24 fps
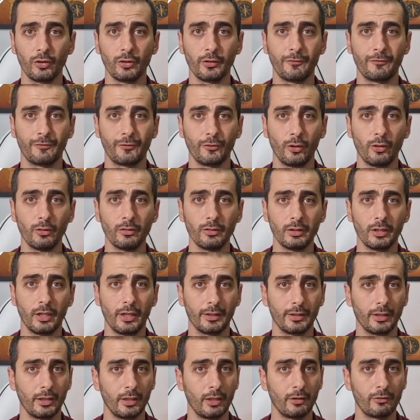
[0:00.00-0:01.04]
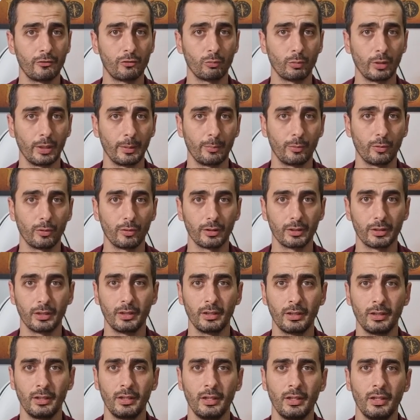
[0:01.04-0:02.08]
on the front line in its report.
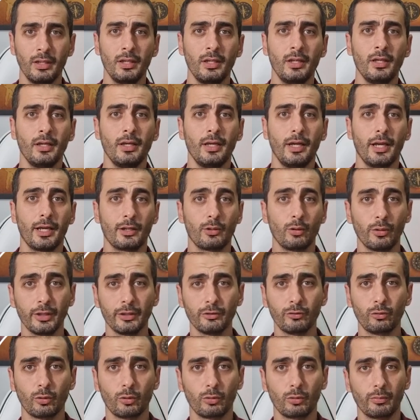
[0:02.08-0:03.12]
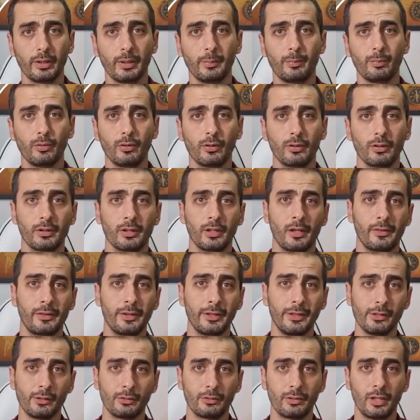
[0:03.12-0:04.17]
According report,
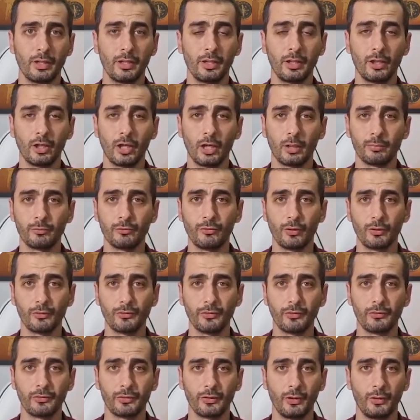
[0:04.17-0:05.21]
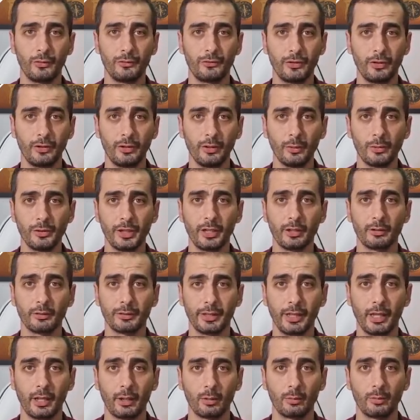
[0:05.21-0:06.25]
the Ukrainian Armed Forces continue their
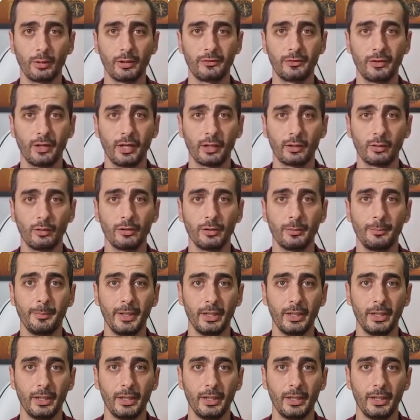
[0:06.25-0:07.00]
counterattack on the